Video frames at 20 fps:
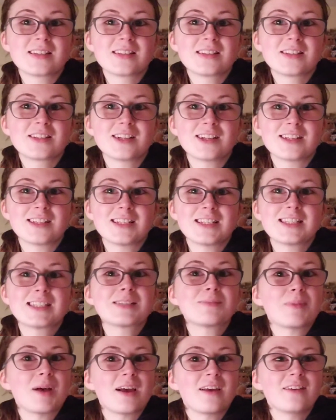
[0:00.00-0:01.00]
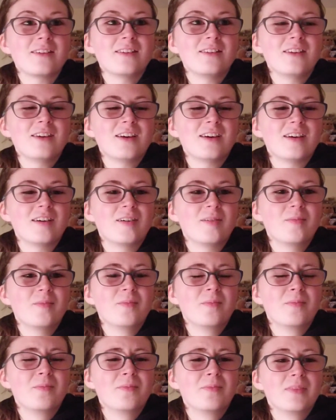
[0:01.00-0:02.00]
she likes to smile.
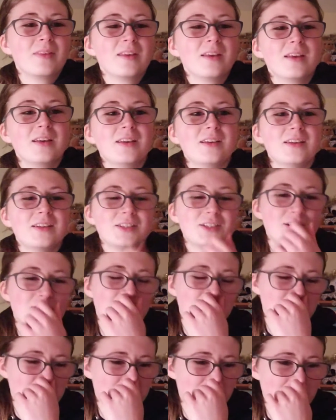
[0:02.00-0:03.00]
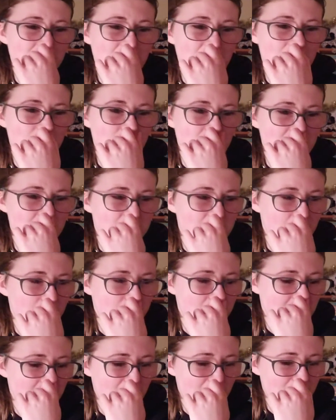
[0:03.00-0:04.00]
She looks very weird
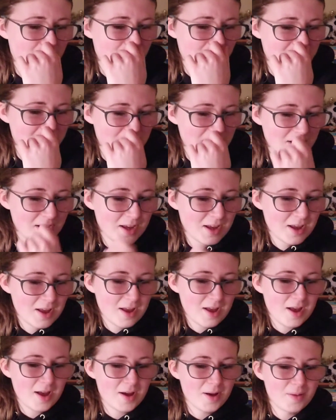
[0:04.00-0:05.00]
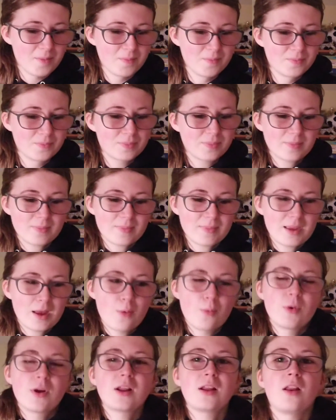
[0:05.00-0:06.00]
sometimes. And
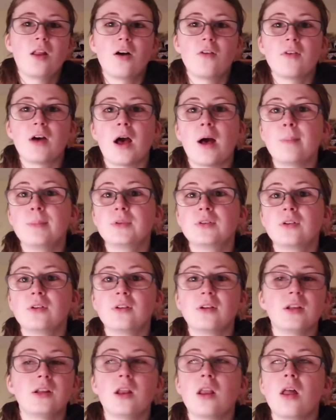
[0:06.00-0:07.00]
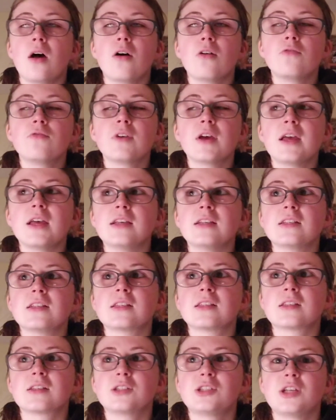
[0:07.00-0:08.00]
what I absolutely love,
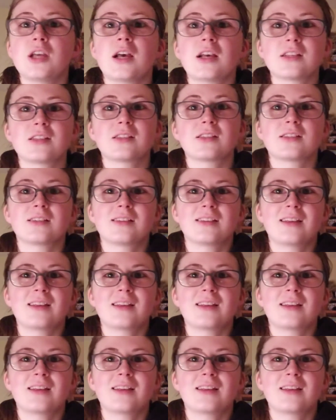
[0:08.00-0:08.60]
is she has